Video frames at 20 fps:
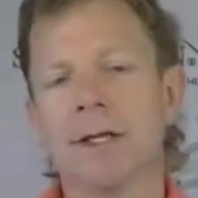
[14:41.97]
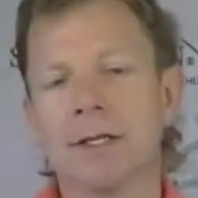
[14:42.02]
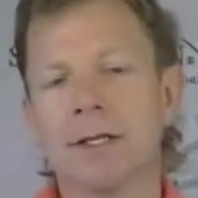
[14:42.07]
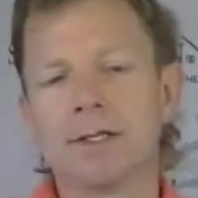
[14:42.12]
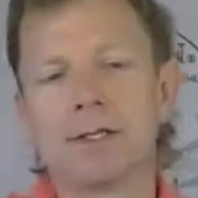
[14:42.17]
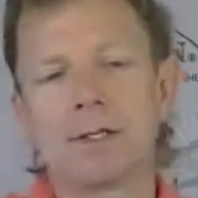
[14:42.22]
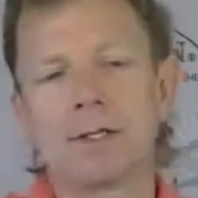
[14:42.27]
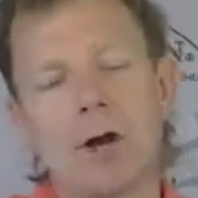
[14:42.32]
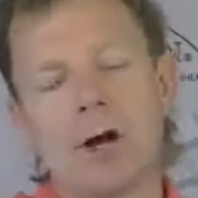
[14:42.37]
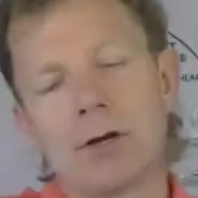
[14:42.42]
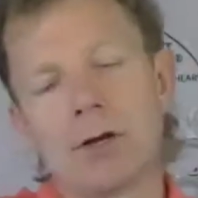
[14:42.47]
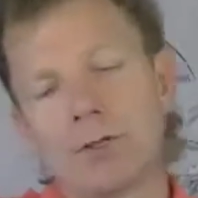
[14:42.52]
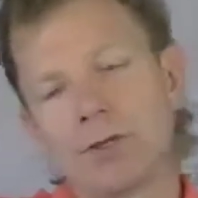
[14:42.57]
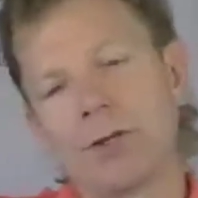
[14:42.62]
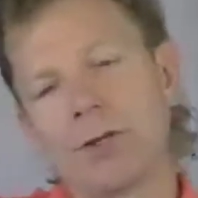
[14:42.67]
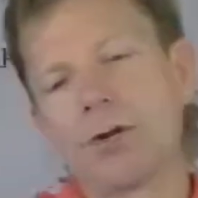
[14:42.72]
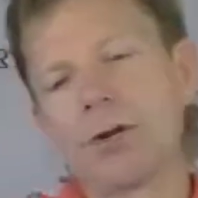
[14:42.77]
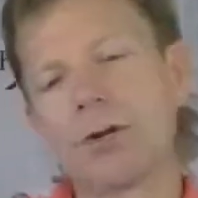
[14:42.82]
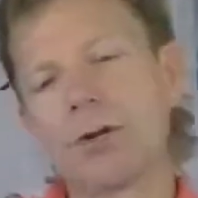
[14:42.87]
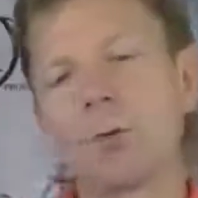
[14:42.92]
So I'll
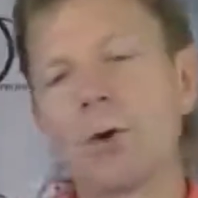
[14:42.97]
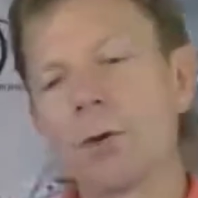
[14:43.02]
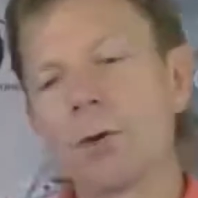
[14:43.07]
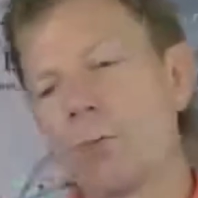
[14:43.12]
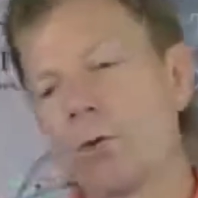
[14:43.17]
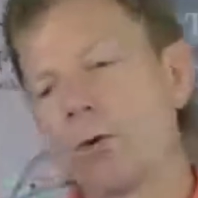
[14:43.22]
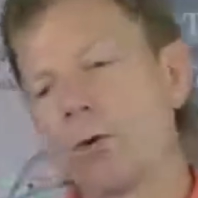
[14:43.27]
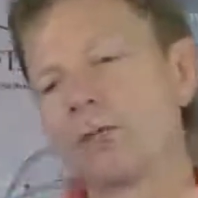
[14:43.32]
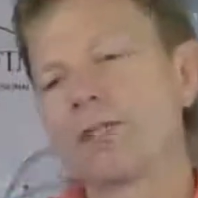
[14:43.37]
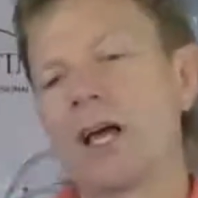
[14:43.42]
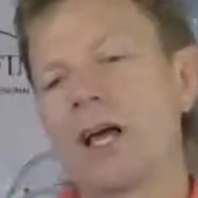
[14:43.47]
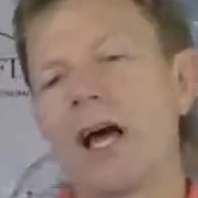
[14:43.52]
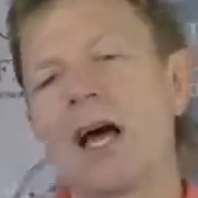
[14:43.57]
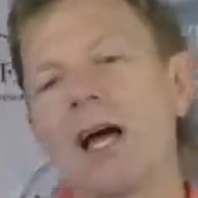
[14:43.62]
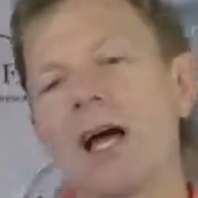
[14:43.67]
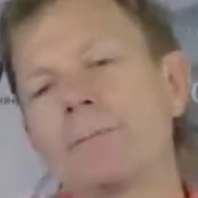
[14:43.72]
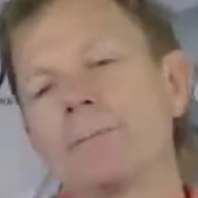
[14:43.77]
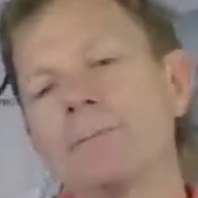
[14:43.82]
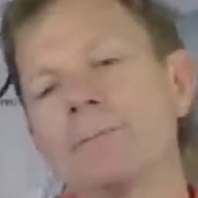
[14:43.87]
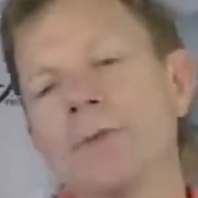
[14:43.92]
show you one more
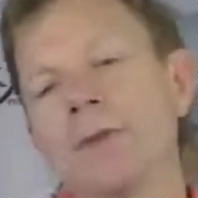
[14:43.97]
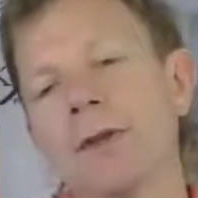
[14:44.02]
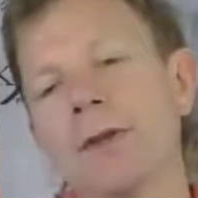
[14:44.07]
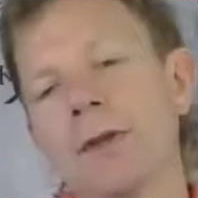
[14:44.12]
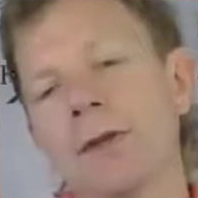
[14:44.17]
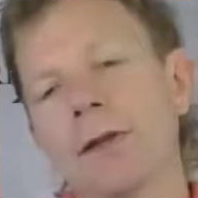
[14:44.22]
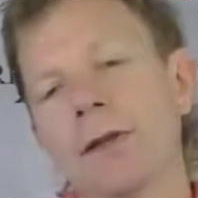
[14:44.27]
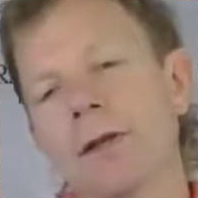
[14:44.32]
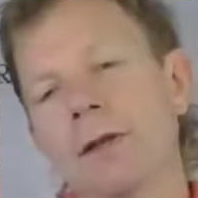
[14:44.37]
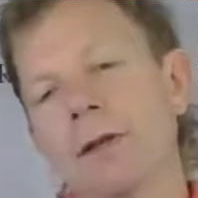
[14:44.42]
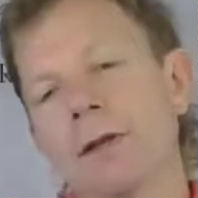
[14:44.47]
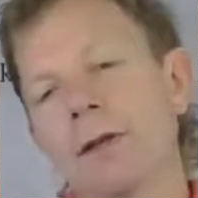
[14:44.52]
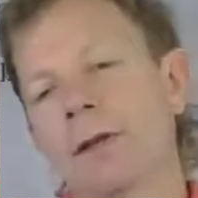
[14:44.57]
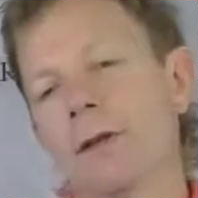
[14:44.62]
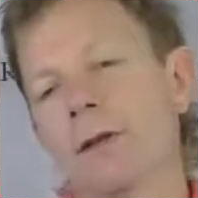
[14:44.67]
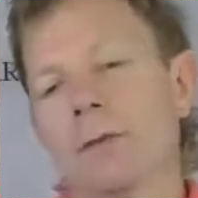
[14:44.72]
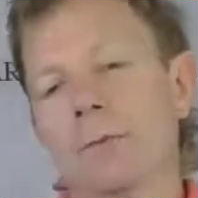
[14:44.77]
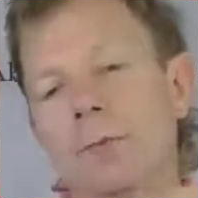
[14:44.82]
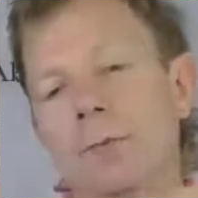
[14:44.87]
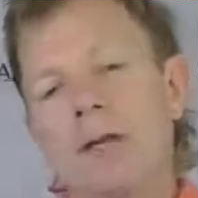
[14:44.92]
time,
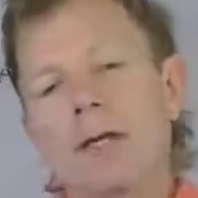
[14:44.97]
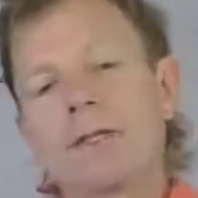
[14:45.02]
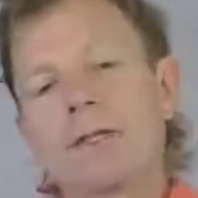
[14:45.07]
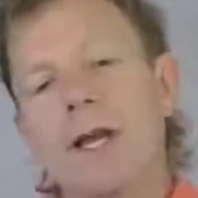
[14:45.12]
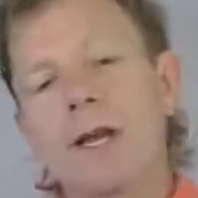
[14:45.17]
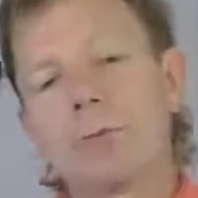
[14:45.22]
because I